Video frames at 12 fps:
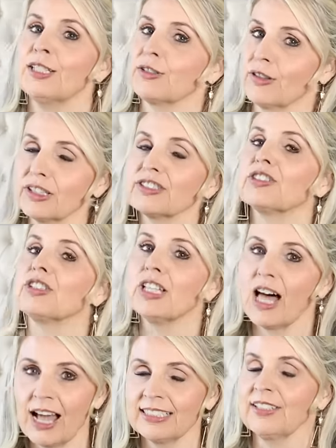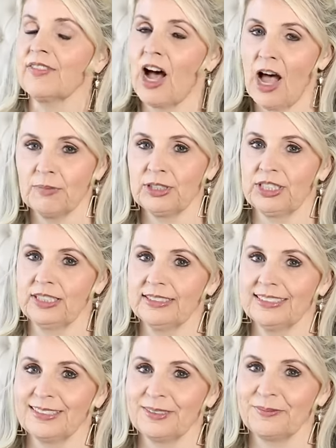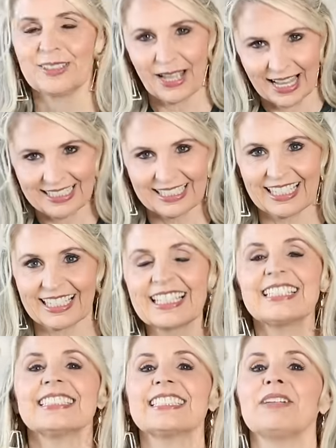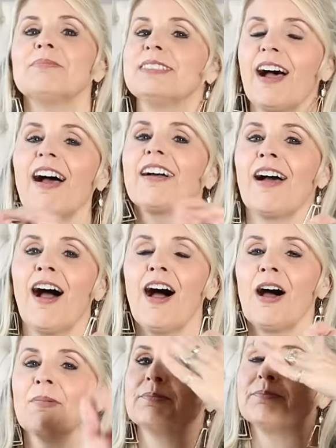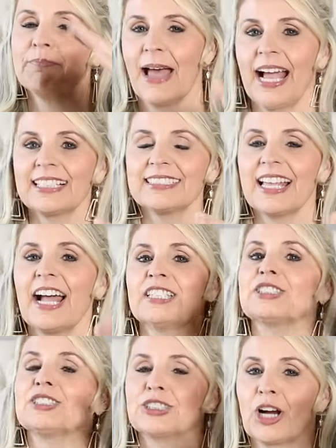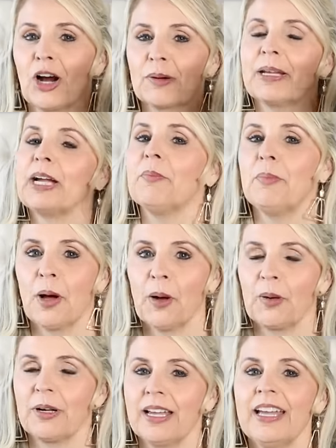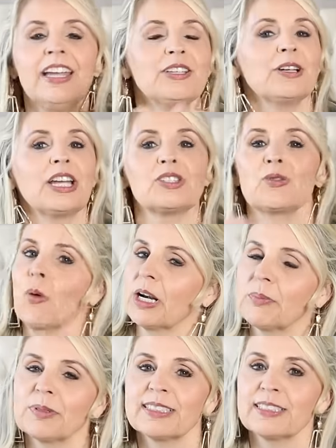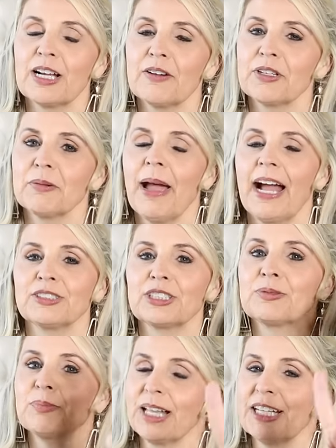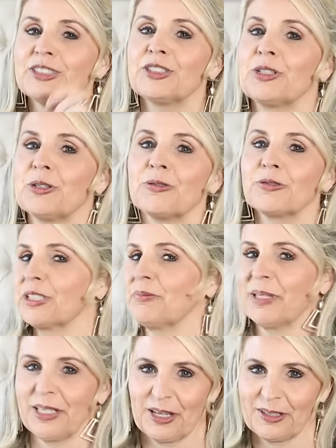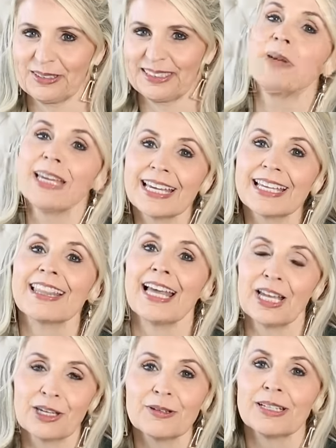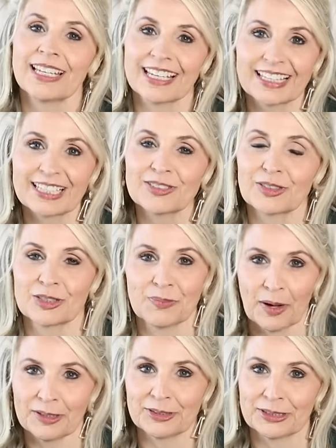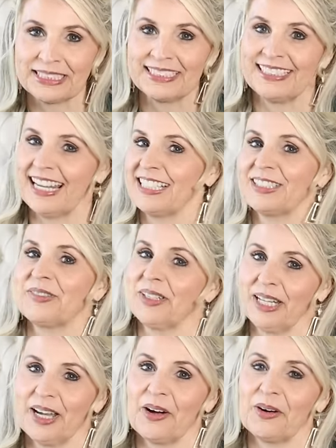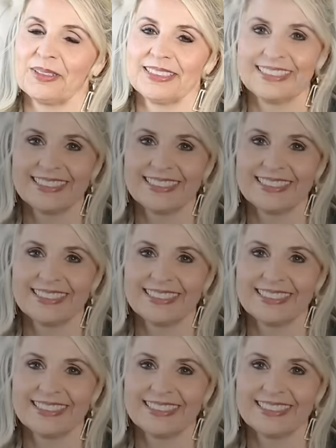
So there's lots of options. So head to helixsleep.com backslash charming abode. You'll get 20% off your mattress plus two free pillows. Big thank you to Helix for sponsoring today's video.